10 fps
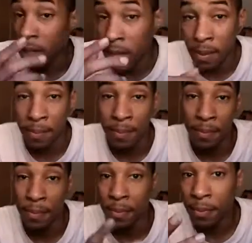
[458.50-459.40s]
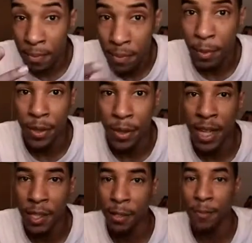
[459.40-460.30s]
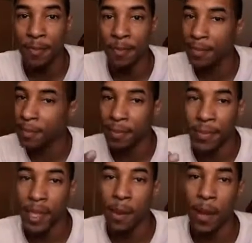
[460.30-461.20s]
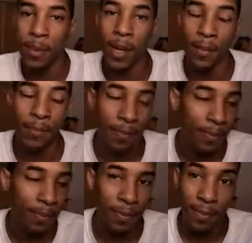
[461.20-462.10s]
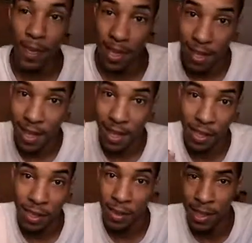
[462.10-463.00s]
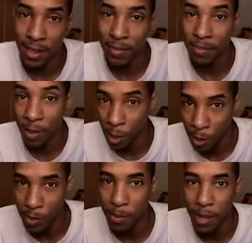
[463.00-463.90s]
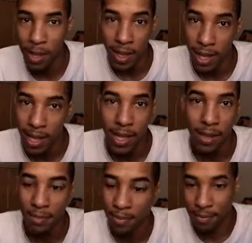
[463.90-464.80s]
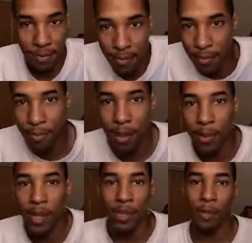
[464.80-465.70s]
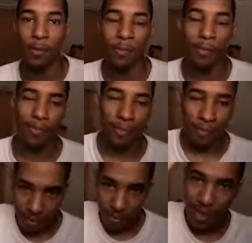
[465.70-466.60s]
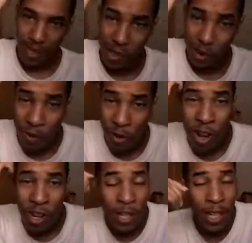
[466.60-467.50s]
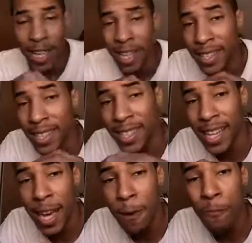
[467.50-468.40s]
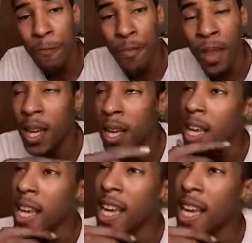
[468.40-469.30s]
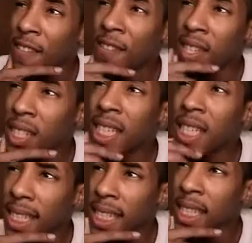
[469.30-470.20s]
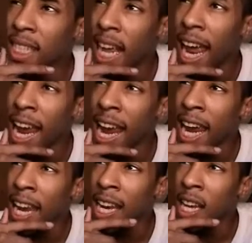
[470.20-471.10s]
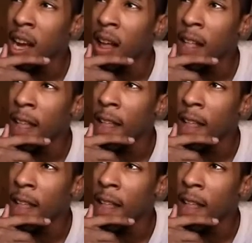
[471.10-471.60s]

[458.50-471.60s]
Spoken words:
hey, it's what you got to do. It's not my bad. It's theirs, because they're the one with the blood and I need it. What am I going to do? So overall, this game, it definitely gets a